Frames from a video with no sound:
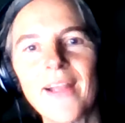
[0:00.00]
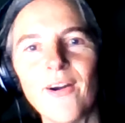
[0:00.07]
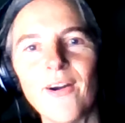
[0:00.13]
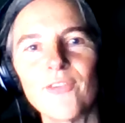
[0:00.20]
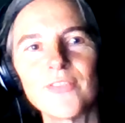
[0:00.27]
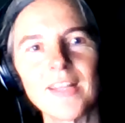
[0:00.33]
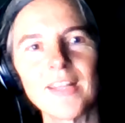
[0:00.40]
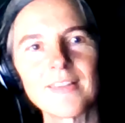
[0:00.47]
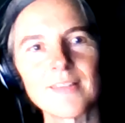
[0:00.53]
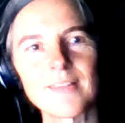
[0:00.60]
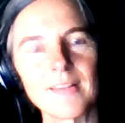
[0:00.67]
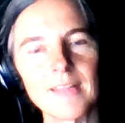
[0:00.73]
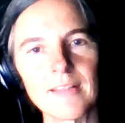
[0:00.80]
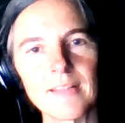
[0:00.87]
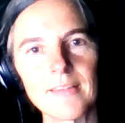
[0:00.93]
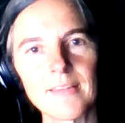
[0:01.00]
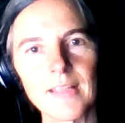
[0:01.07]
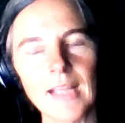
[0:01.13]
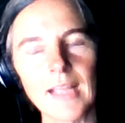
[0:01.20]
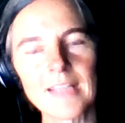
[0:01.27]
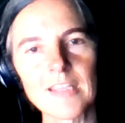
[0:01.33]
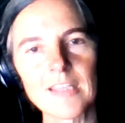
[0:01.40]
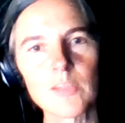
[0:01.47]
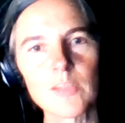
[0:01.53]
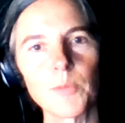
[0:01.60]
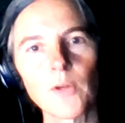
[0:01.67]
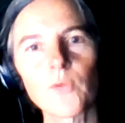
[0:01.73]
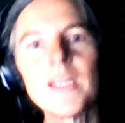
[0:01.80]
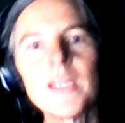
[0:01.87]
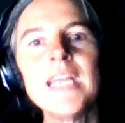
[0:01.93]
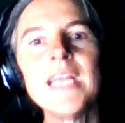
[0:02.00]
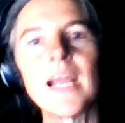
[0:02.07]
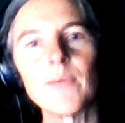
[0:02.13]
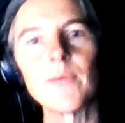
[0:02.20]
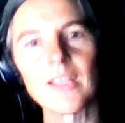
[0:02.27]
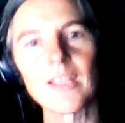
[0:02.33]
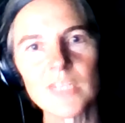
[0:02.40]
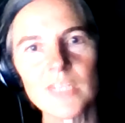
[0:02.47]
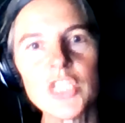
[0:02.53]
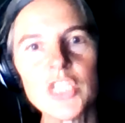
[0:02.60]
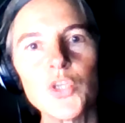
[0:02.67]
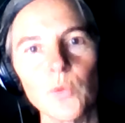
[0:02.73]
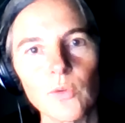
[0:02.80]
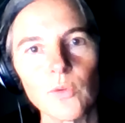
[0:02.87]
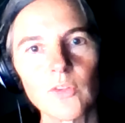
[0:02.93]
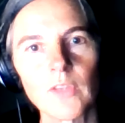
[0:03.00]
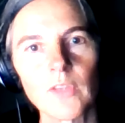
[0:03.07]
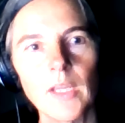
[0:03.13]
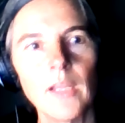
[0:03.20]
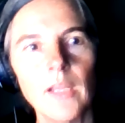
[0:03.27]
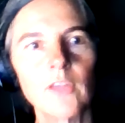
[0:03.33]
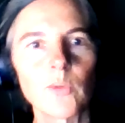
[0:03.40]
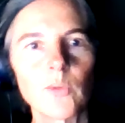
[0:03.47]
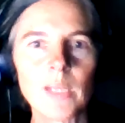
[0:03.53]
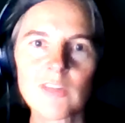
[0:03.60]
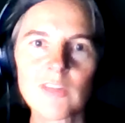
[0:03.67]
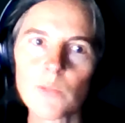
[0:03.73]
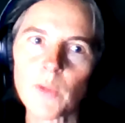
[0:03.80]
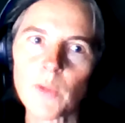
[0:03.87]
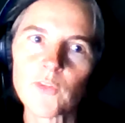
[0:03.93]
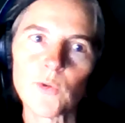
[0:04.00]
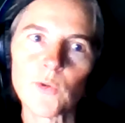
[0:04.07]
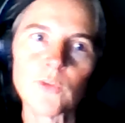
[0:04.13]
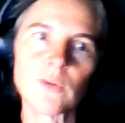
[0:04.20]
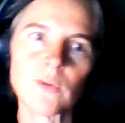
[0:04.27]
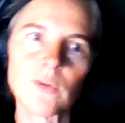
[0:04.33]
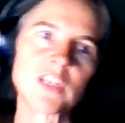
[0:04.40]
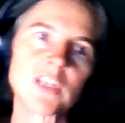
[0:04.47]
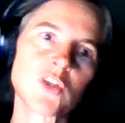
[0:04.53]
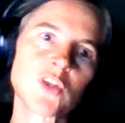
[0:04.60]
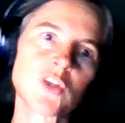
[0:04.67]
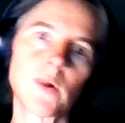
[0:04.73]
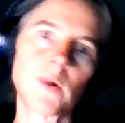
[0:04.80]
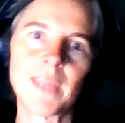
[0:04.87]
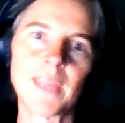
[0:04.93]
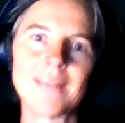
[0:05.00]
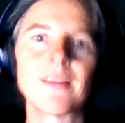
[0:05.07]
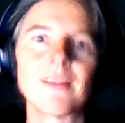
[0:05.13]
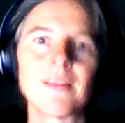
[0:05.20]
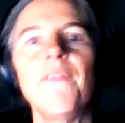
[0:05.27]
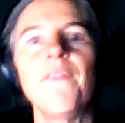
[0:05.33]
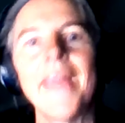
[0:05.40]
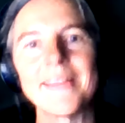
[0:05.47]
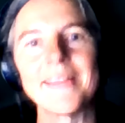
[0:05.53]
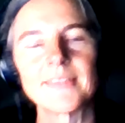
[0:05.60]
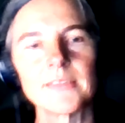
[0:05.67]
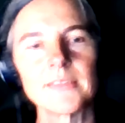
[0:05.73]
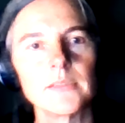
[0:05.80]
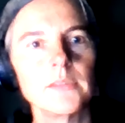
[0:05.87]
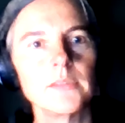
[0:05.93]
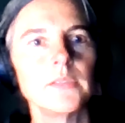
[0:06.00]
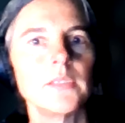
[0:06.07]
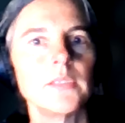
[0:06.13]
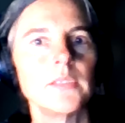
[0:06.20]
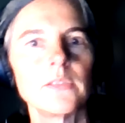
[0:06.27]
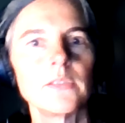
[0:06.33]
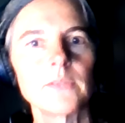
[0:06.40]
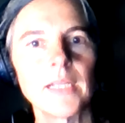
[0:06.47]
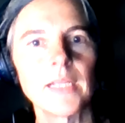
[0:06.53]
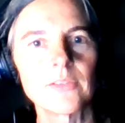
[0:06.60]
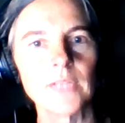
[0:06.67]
of that the accessible green areas reduce. So actually want to also have historical data on that to add to